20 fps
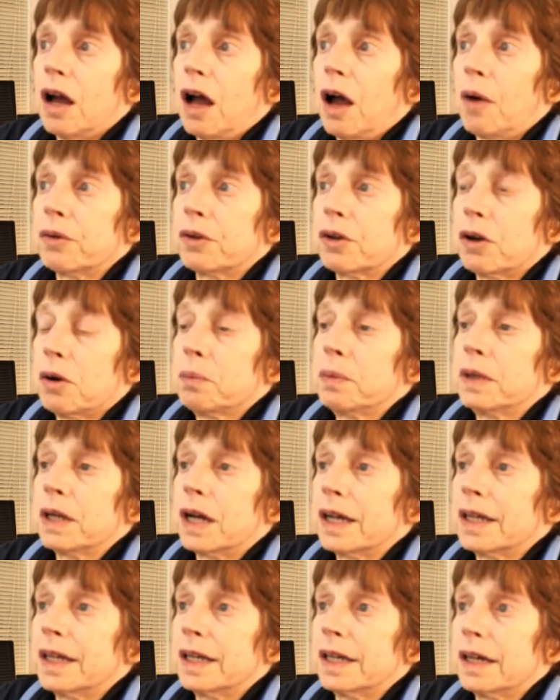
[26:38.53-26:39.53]
I was hoping
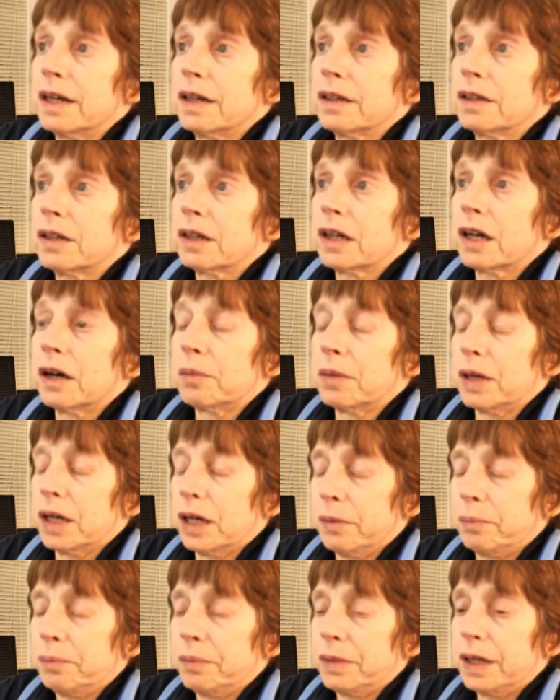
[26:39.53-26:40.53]
I can get it to come
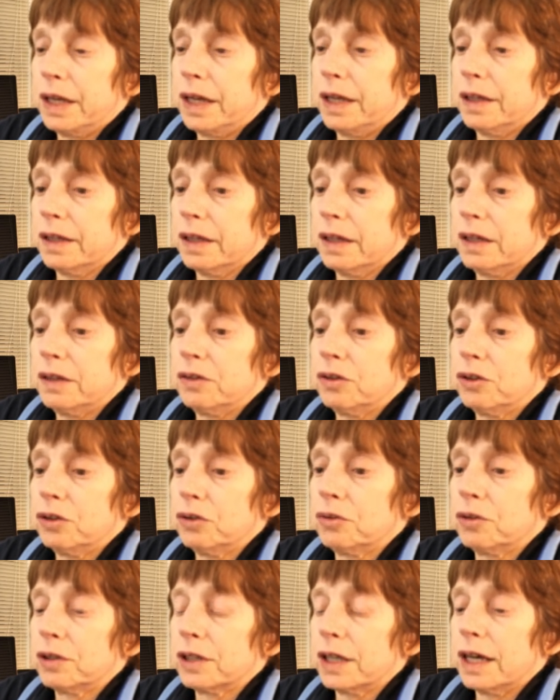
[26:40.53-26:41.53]
up and then
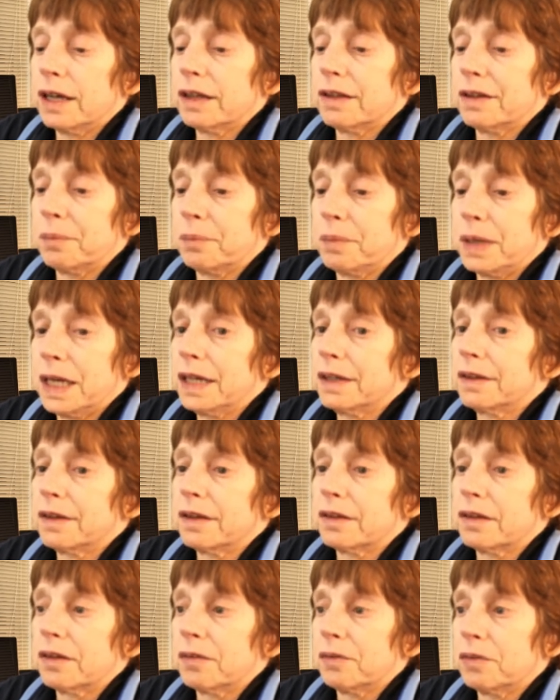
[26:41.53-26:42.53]
use that as a
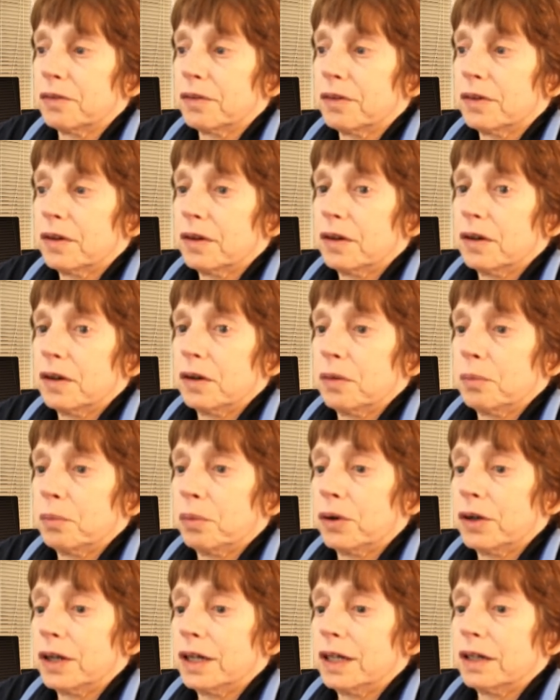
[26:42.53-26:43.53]
basis of
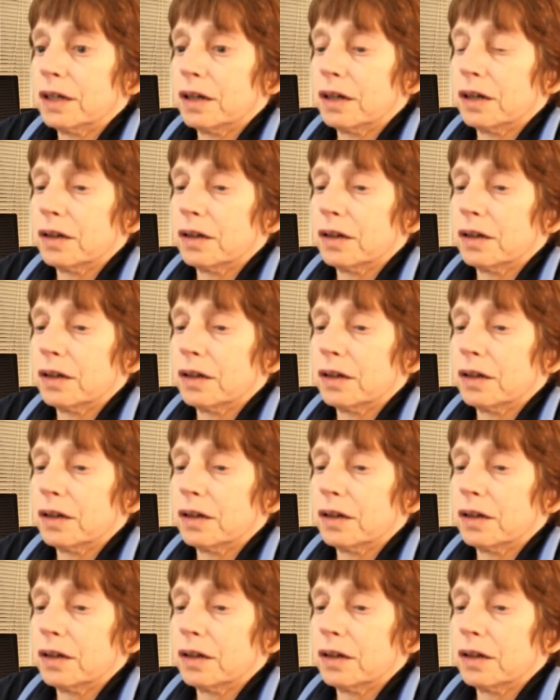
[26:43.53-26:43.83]
putting